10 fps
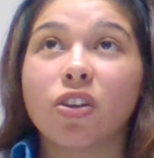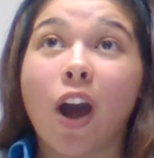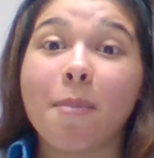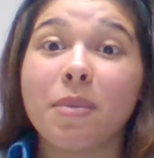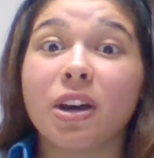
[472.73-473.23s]

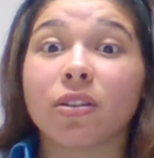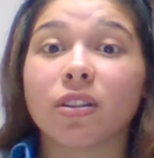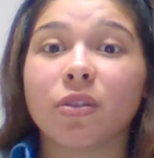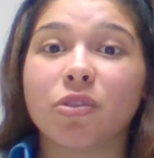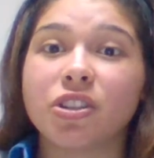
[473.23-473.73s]
got
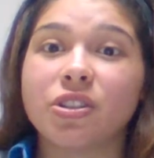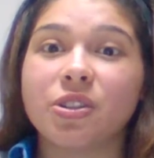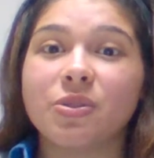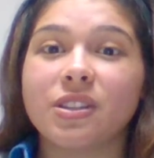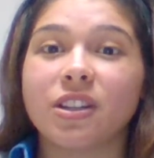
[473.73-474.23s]
milk, which is
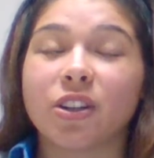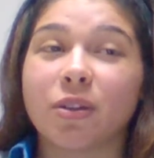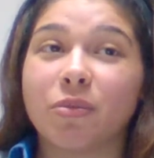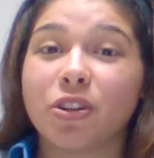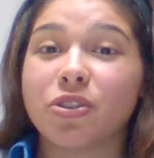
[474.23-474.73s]
used in
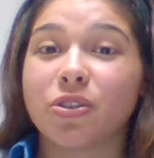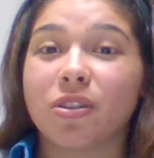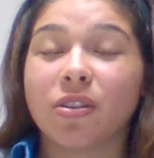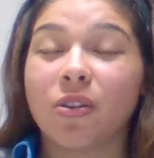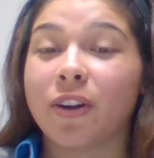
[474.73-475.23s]
a
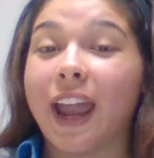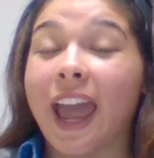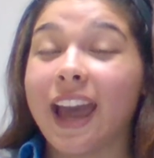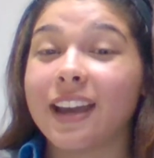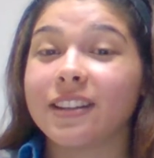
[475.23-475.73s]
commercial or
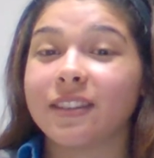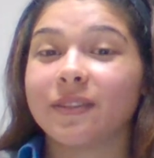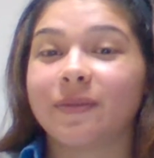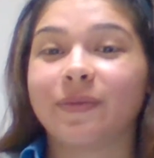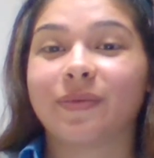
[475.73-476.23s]
ad.
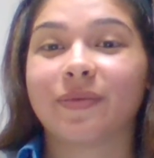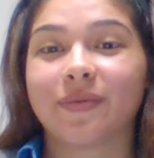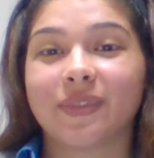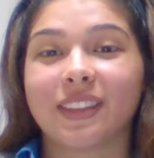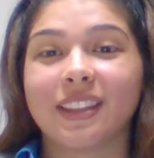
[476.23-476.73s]

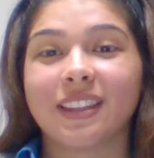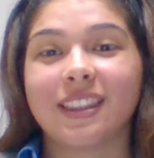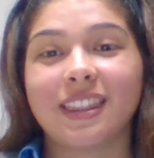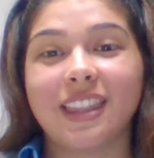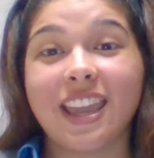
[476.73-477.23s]

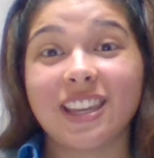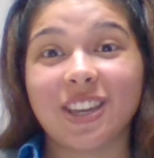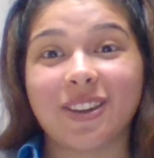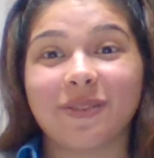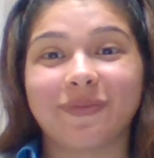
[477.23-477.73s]
Thank
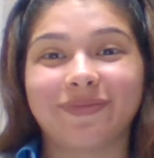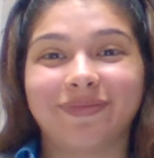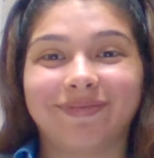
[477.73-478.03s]
you.